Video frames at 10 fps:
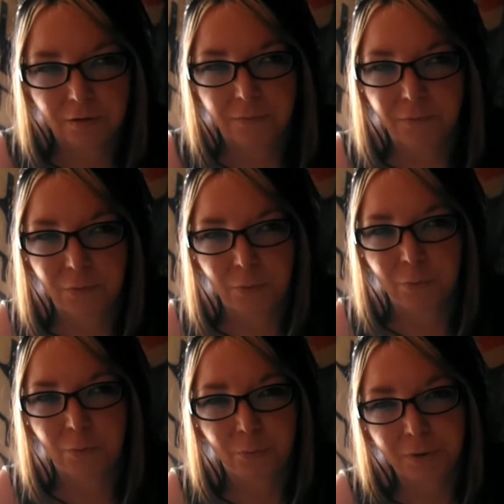if
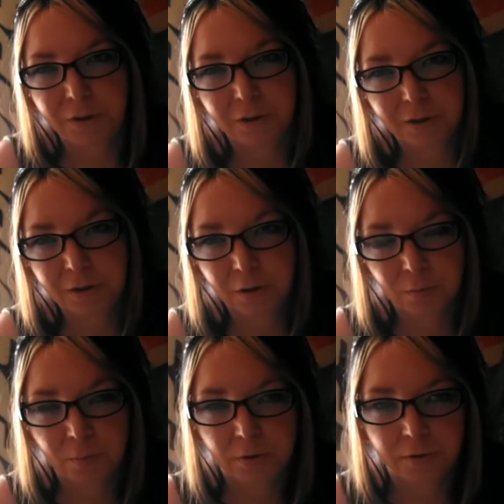you read the
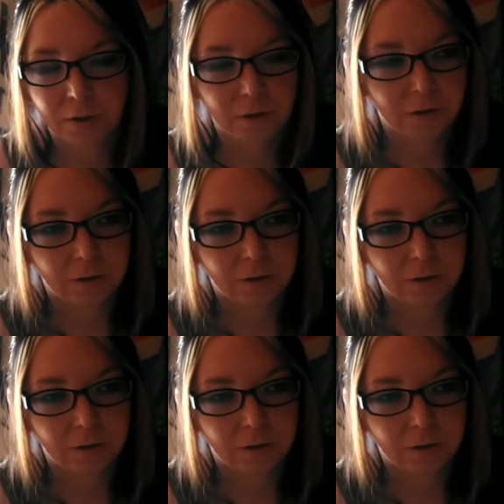coupon thing,